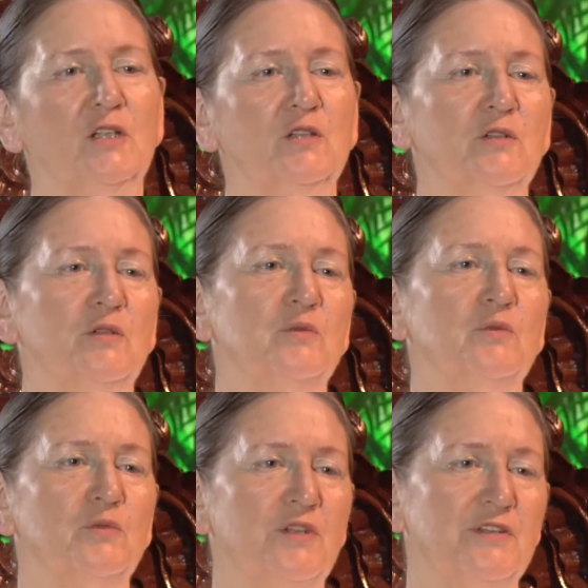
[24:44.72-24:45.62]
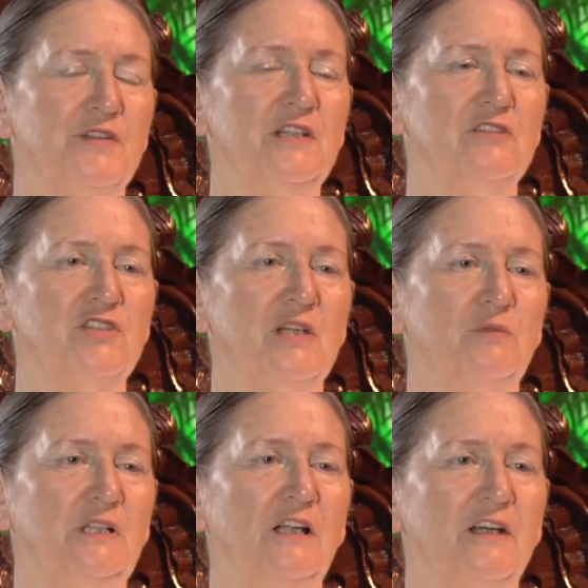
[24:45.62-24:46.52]
You know, the things that
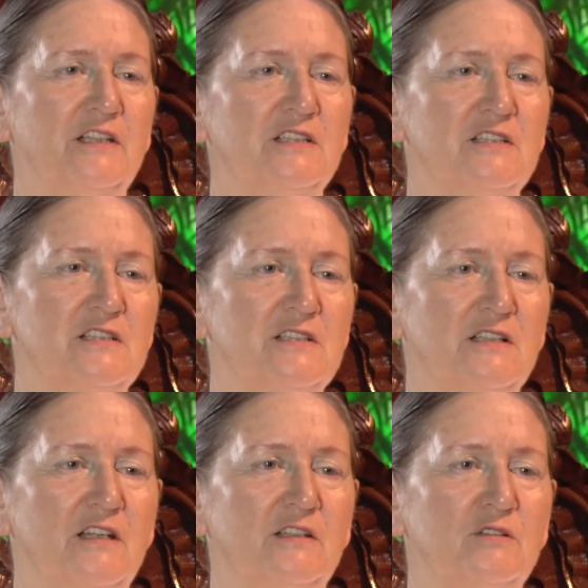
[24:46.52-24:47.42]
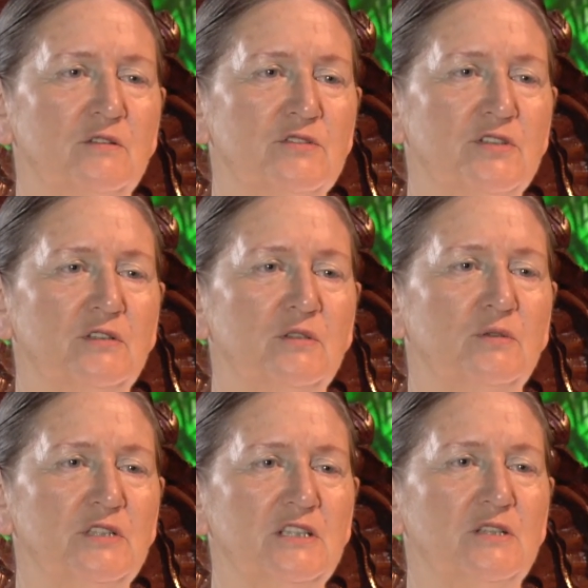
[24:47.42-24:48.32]
we like and dislike are also
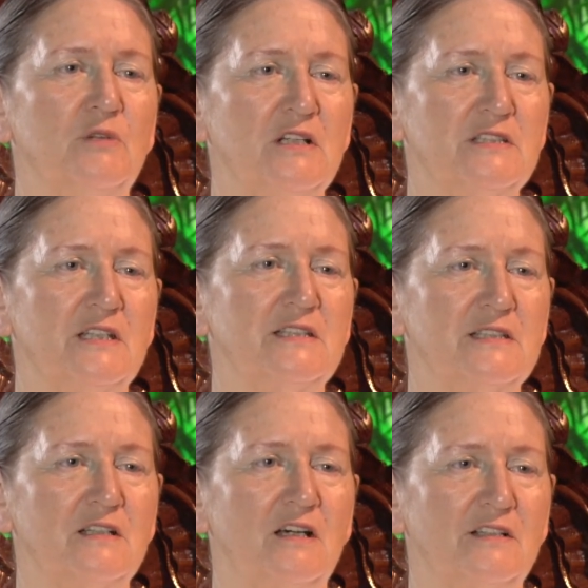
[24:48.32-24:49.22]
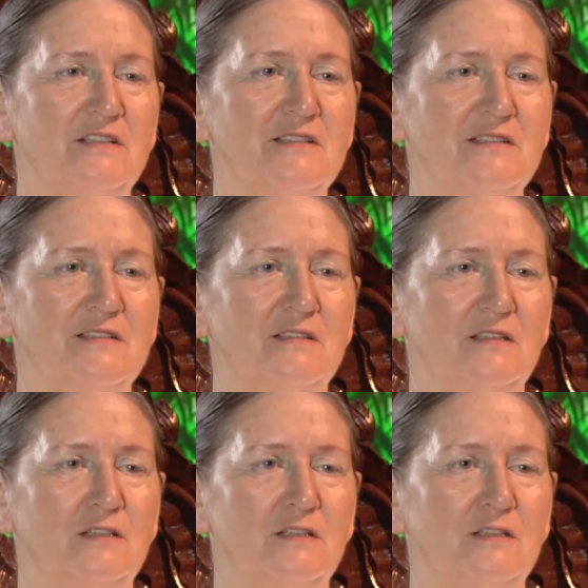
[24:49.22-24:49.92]
according to our sanskaras.